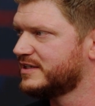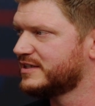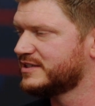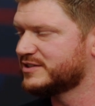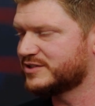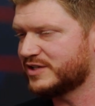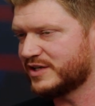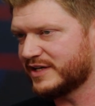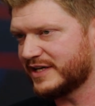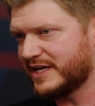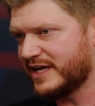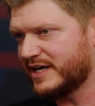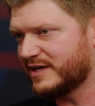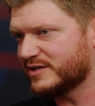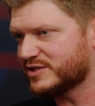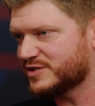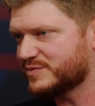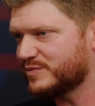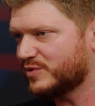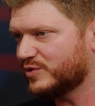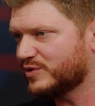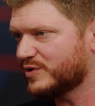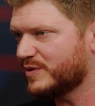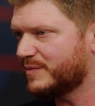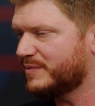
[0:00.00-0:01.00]
So again, a
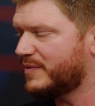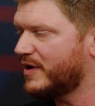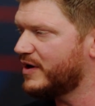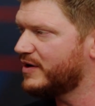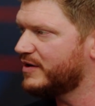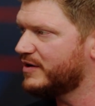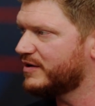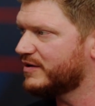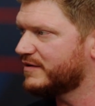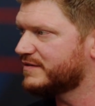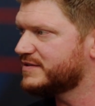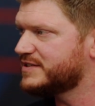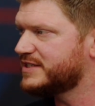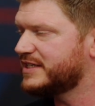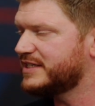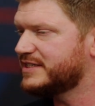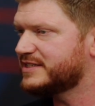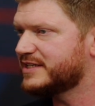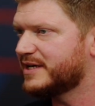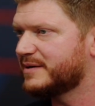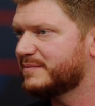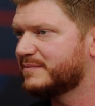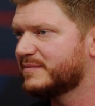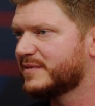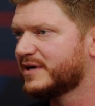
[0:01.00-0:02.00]
small component of
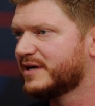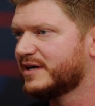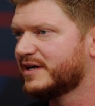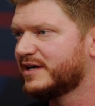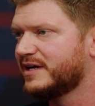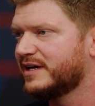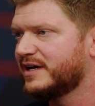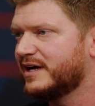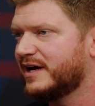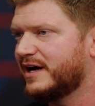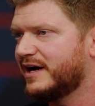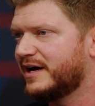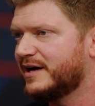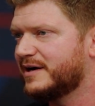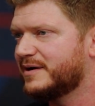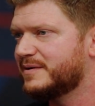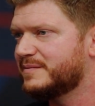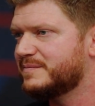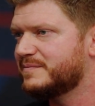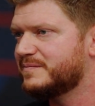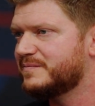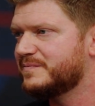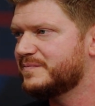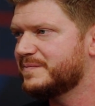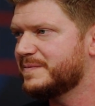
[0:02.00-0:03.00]
CTEM.
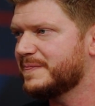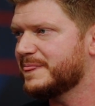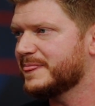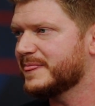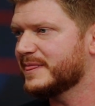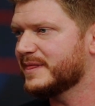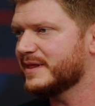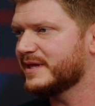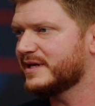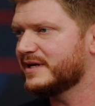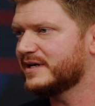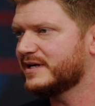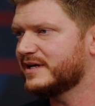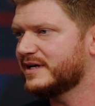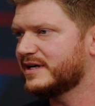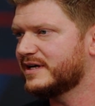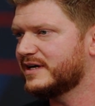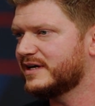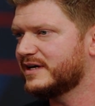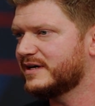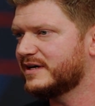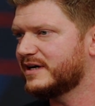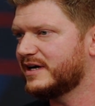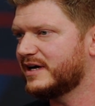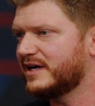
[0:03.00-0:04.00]
And
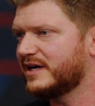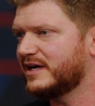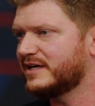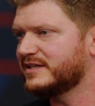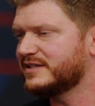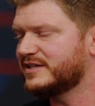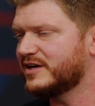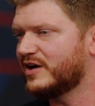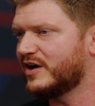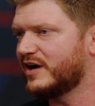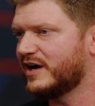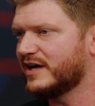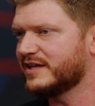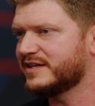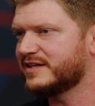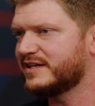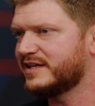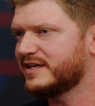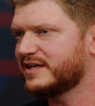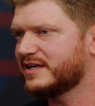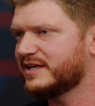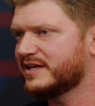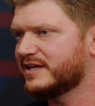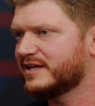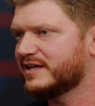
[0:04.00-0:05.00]
yeah, I
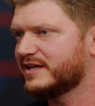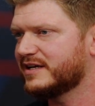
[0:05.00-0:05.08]
think,